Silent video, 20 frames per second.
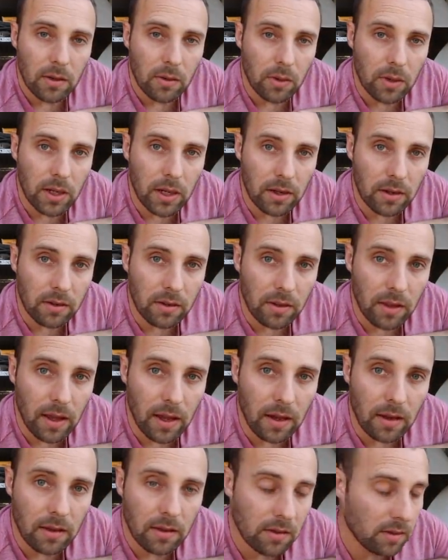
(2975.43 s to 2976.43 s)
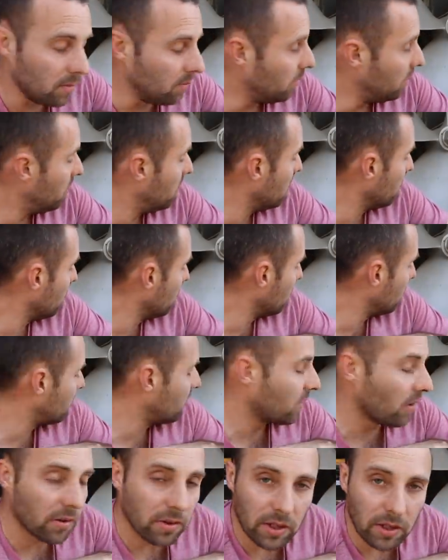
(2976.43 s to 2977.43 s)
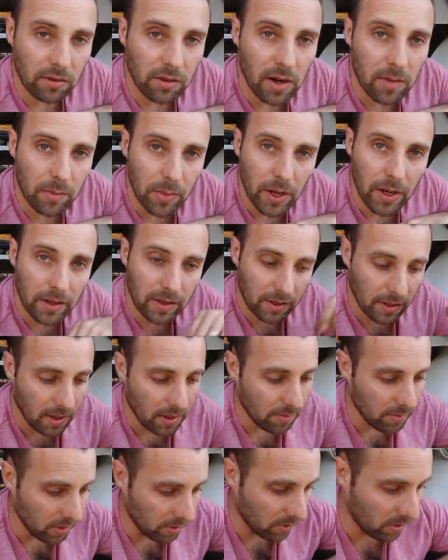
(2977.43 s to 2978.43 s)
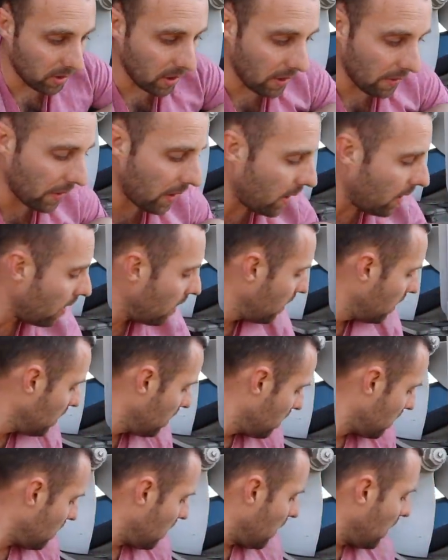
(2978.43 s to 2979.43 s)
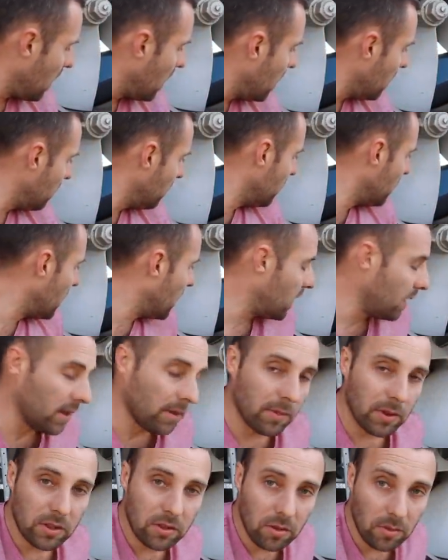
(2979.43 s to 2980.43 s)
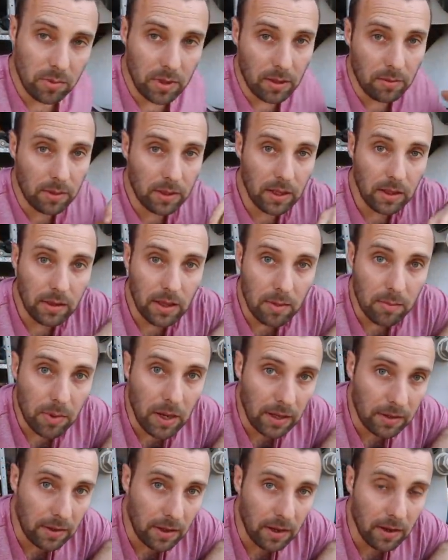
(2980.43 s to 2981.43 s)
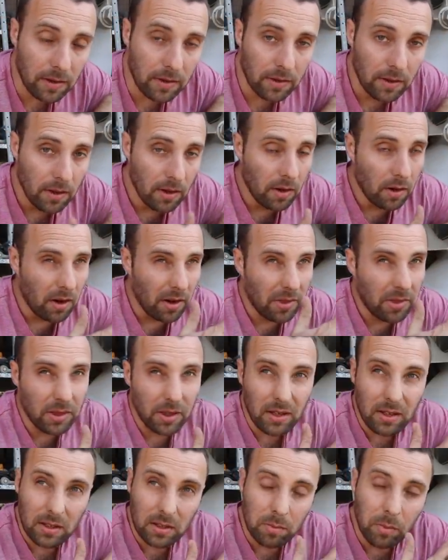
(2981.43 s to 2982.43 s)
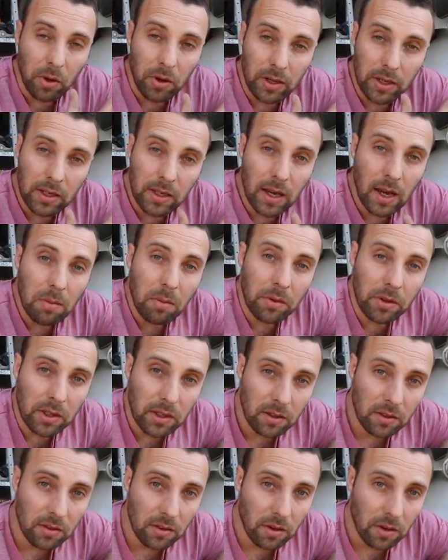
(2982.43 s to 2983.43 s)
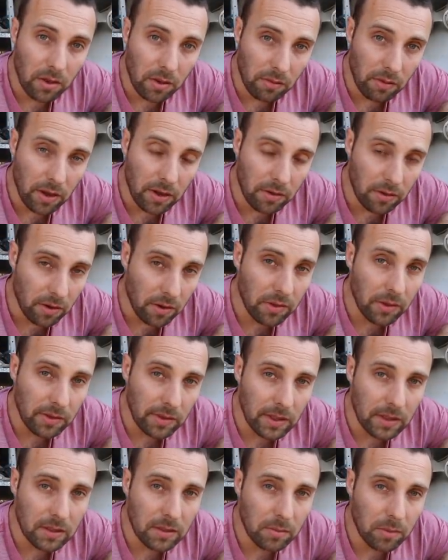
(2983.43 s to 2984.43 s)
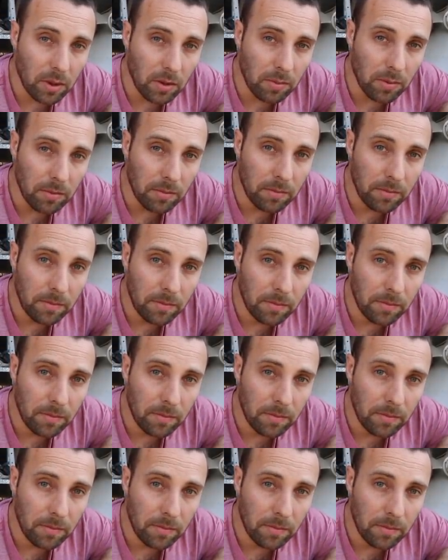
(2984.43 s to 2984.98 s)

we'll cut into that. It's a bit of a stonking great bar to cut, but we'll cut that. Um, and then we should be able to get that back down. I think it's binding up on the inside of the rudder, and I think that's the problem.